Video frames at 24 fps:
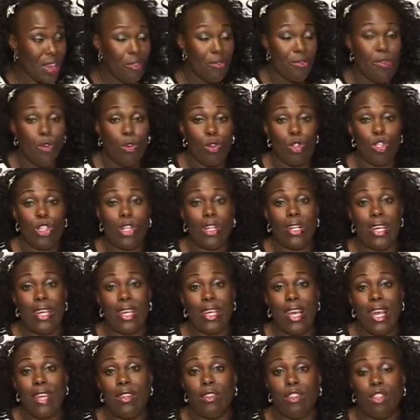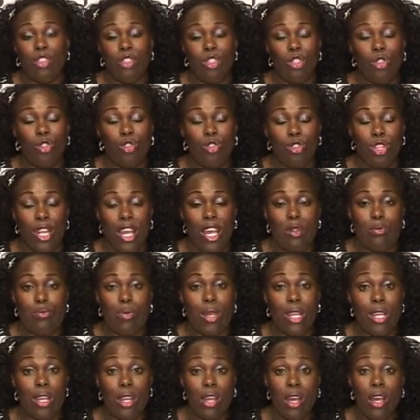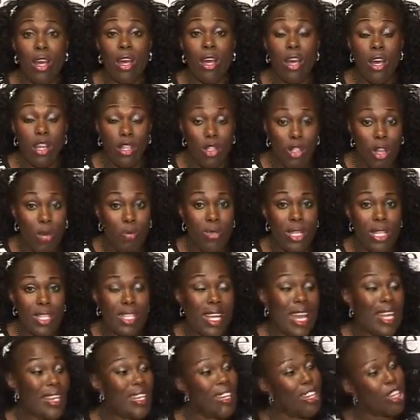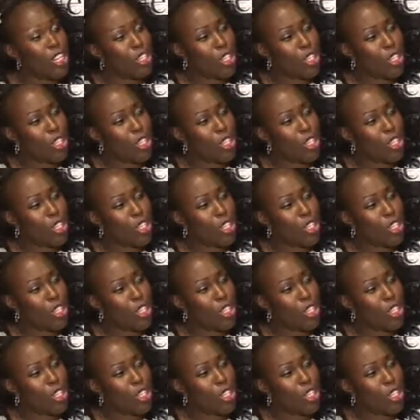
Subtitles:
unfortunately, again, the children had been adopted, and an